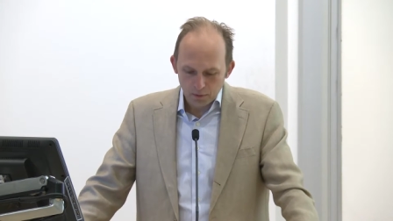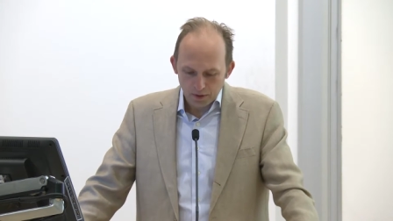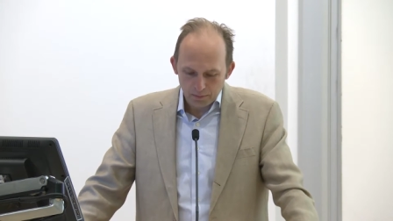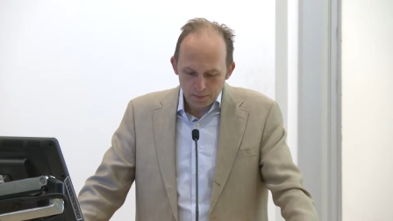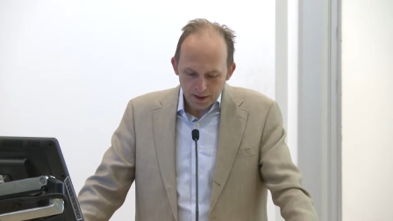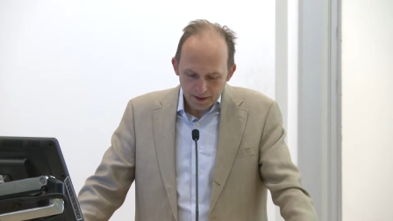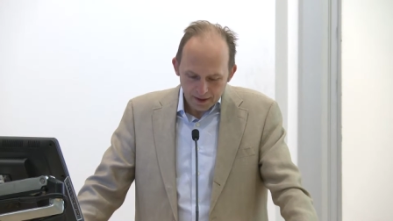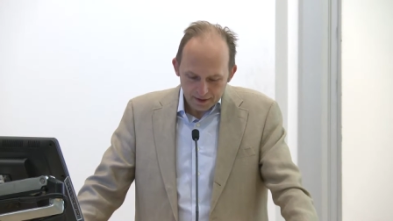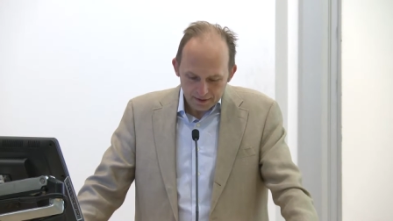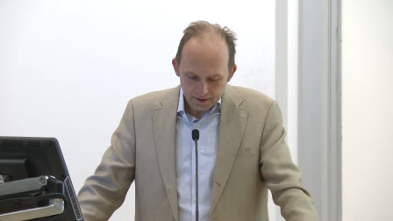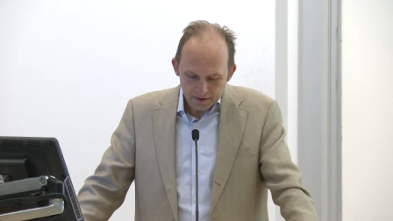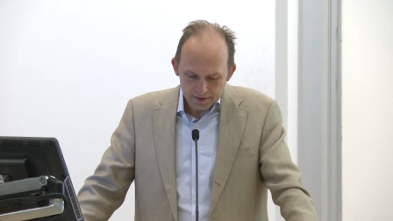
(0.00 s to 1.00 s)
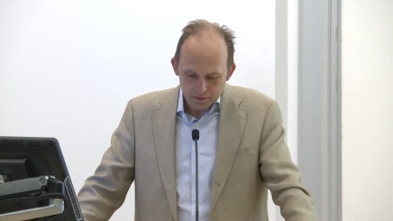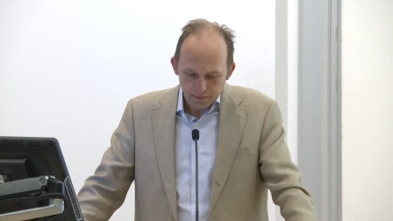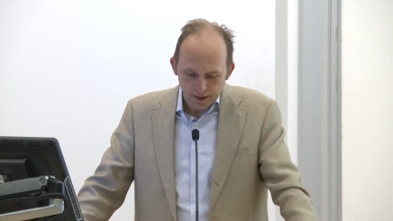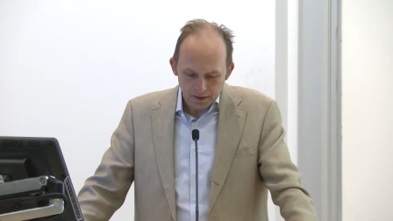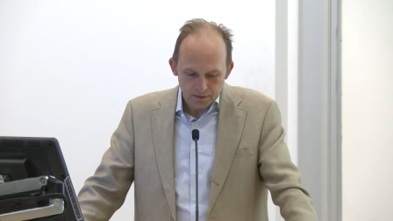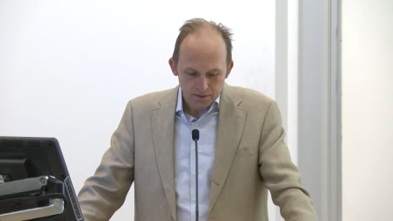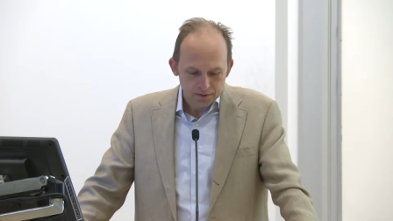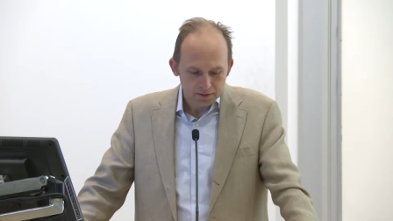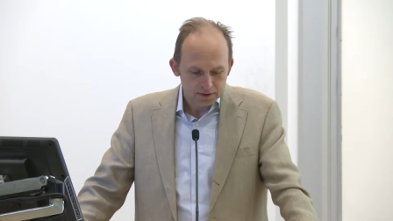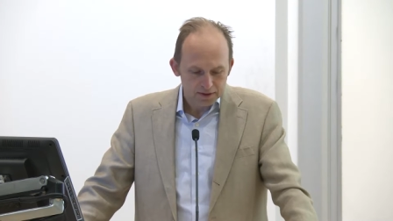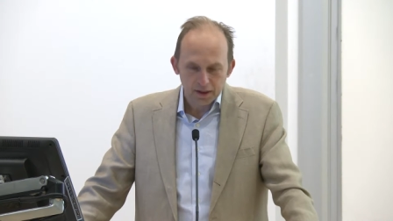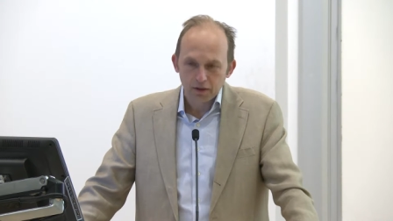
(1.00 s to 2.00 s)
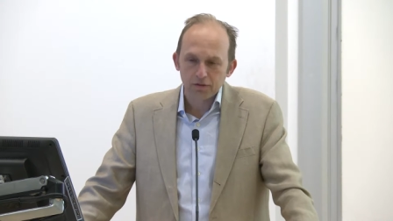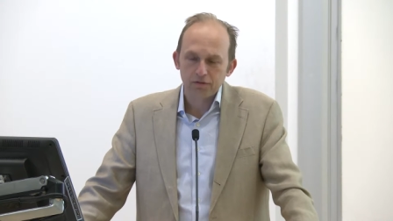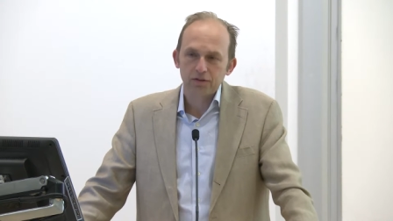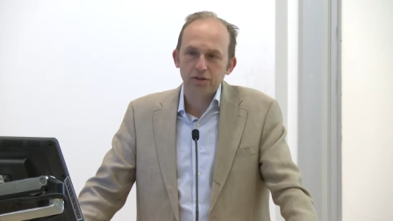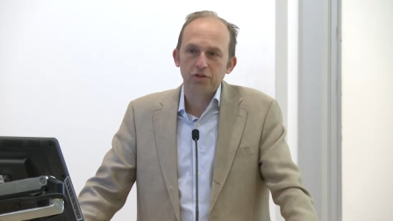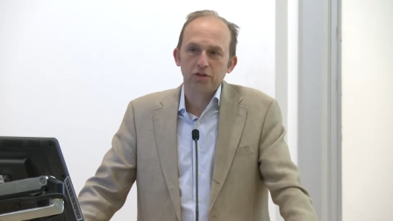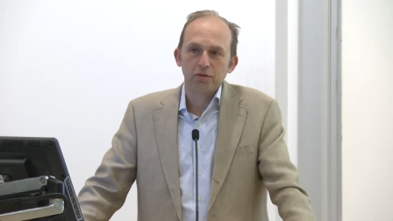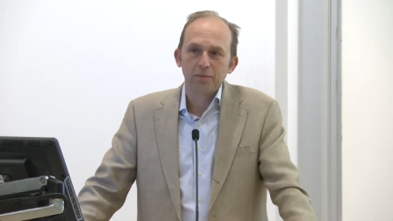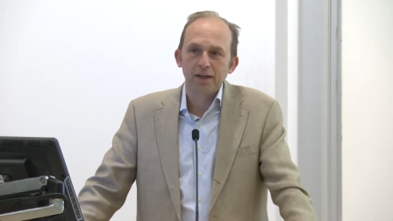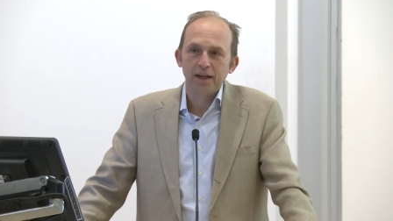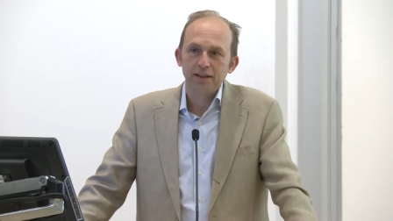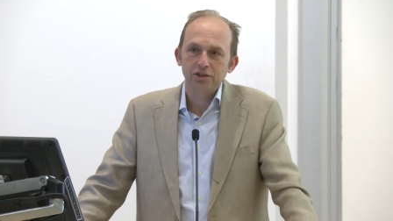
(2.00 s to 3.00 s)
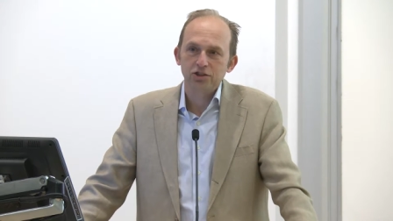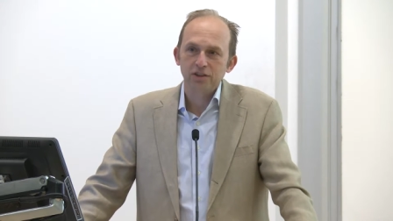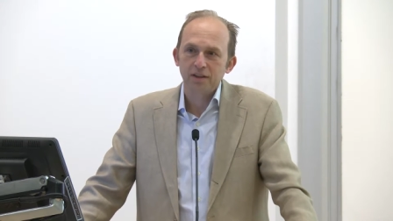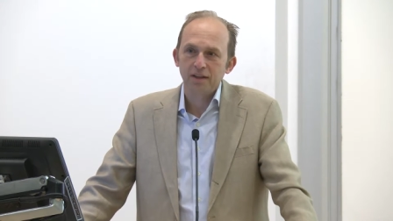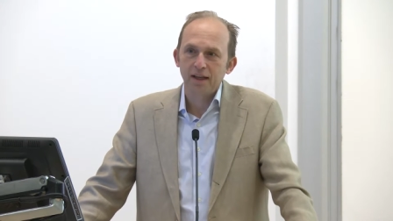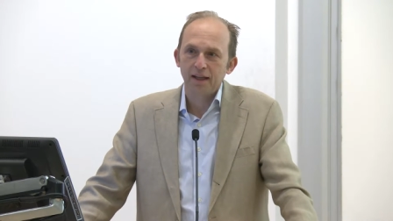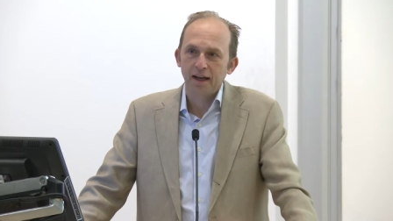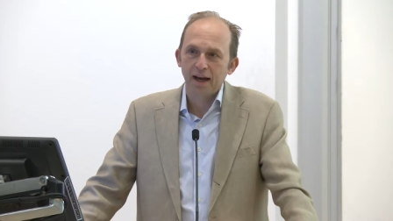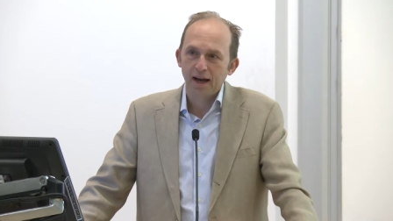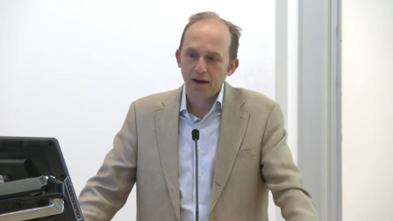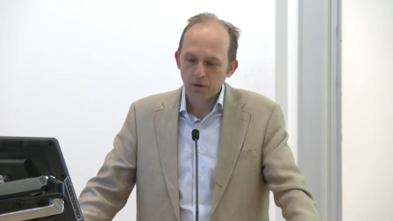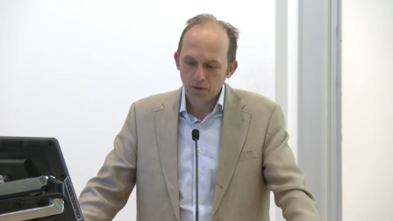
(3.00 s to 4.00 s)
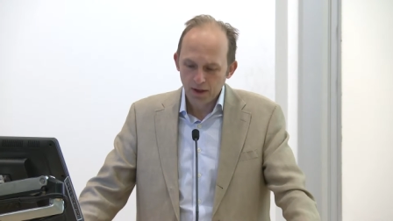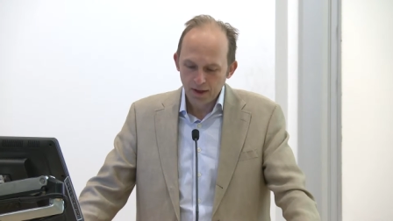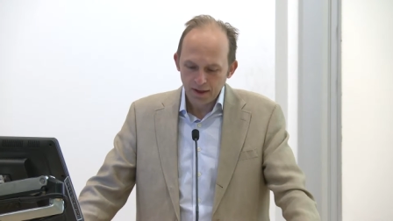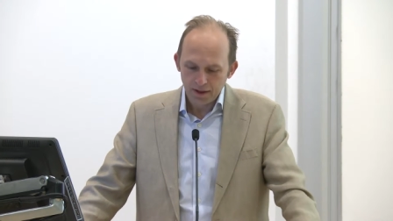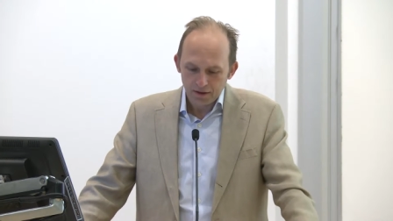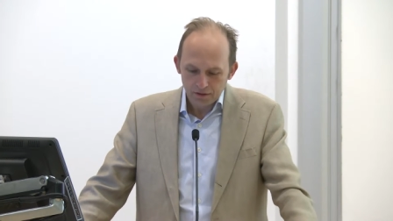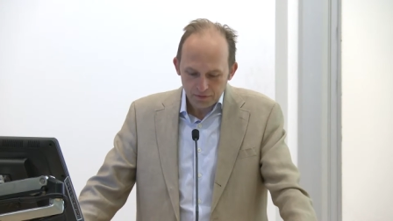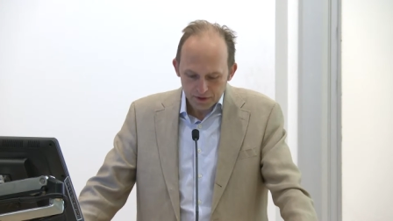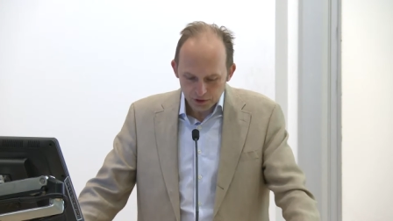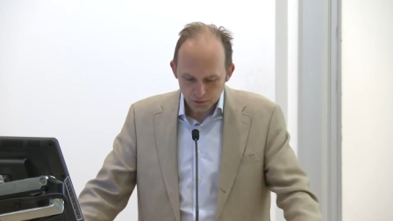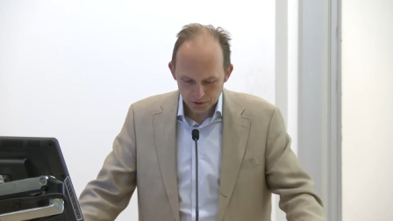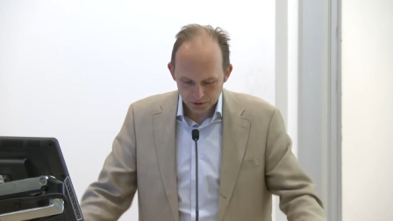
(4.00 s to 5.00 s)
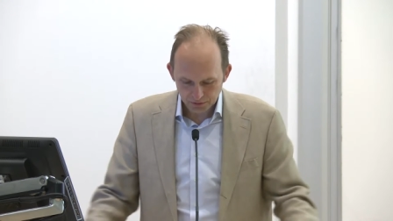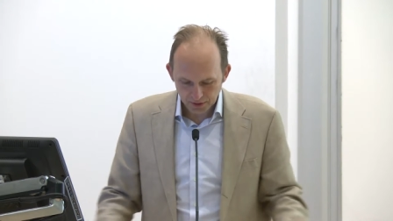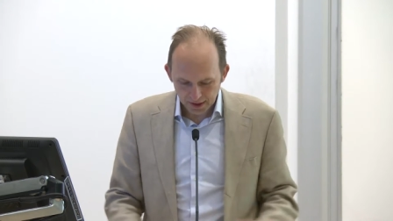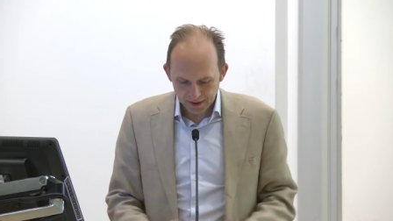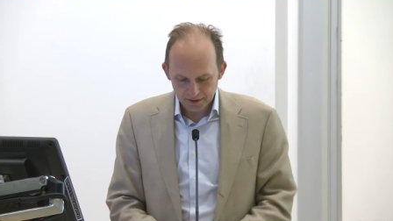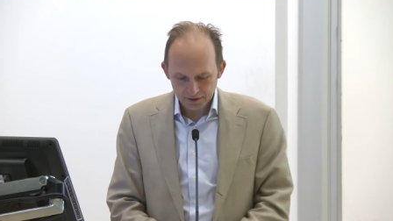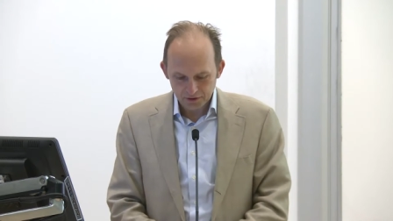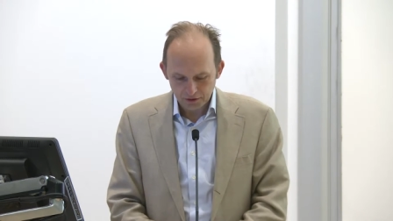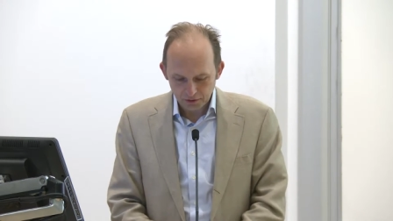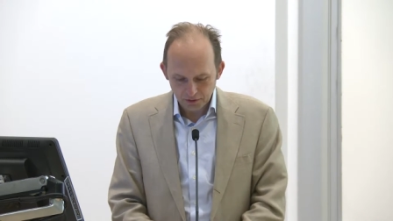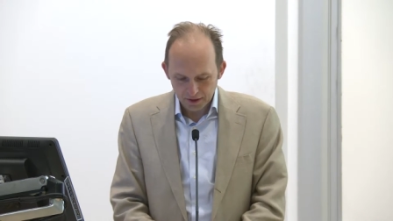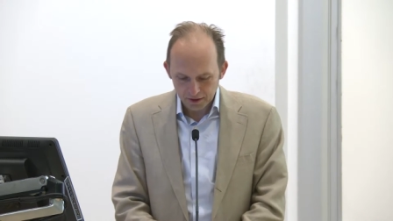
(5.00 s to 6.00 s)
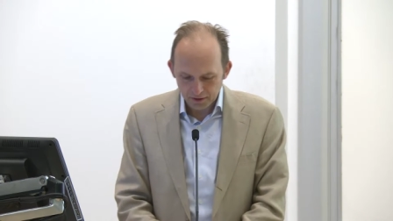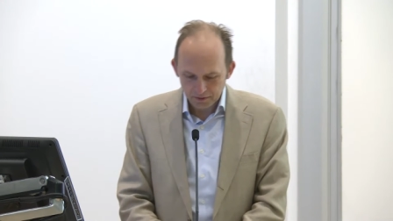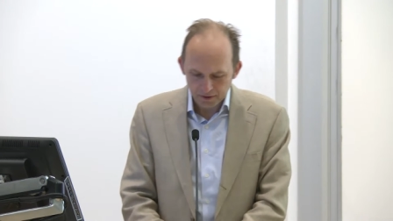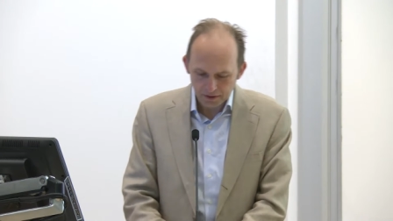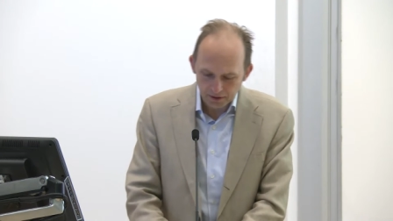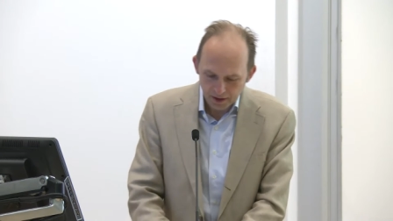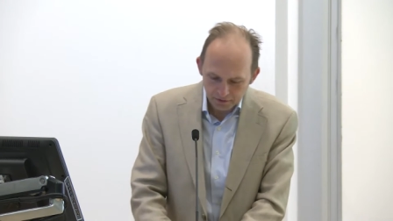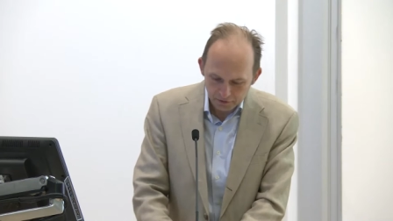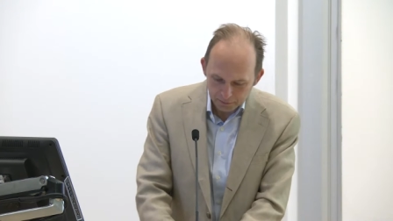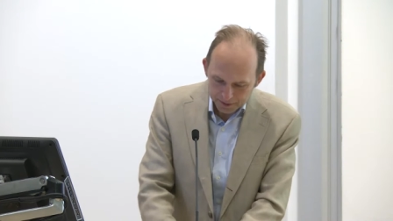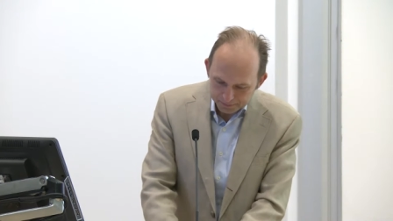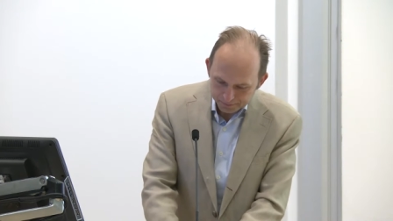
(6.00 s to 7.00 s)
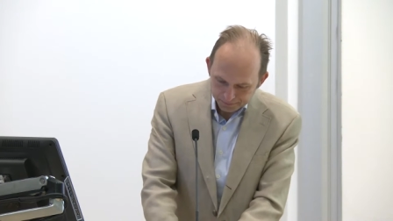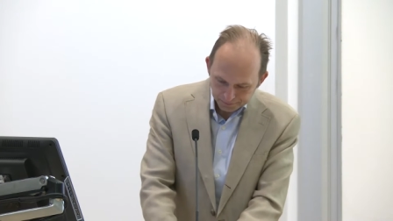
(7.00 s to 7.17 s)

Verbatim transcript: with big ideas about self determination and how individuals relate to their, their government.